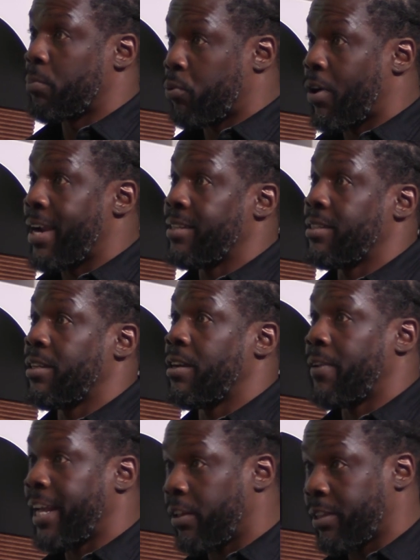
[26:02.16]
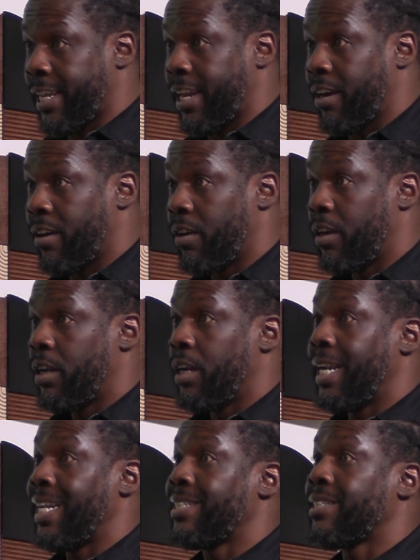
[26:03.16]
price of healthcare
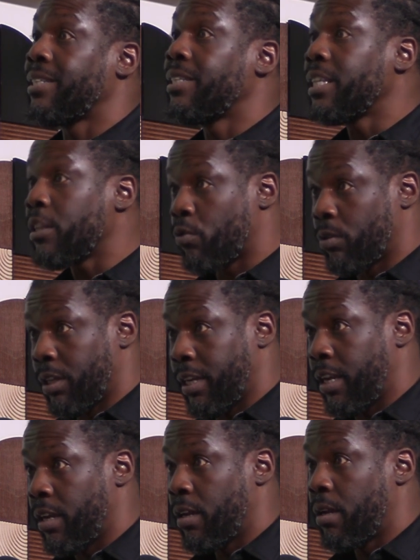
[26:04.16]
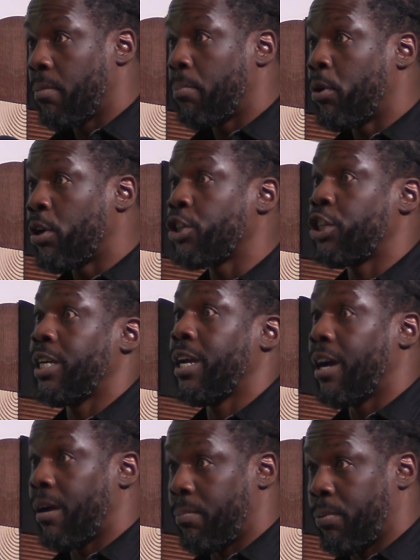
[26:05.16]
is literally pushing
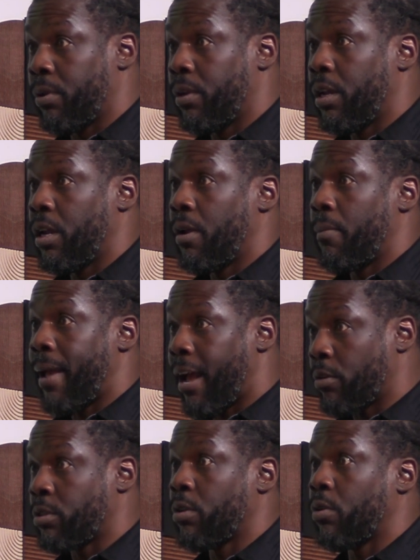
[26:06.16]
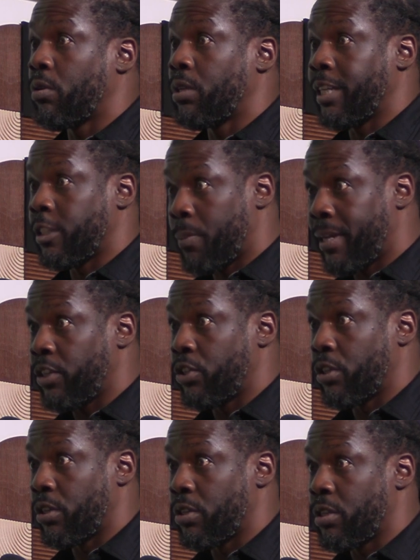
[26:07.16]
up household
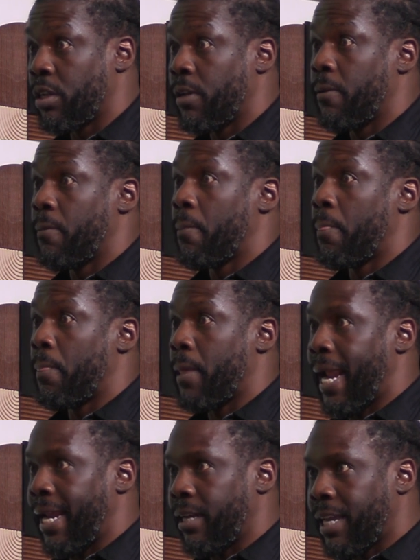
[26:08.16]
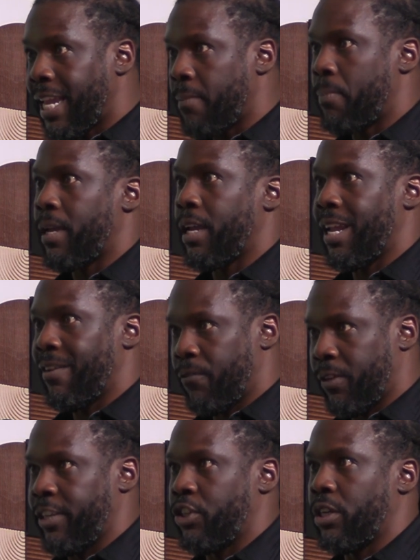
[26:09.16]
expenditures and keeping
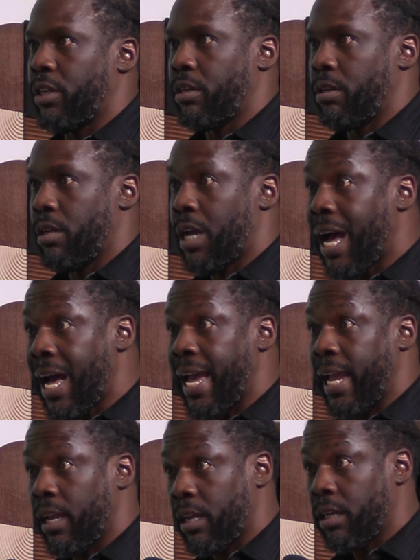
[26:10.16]
inflation high.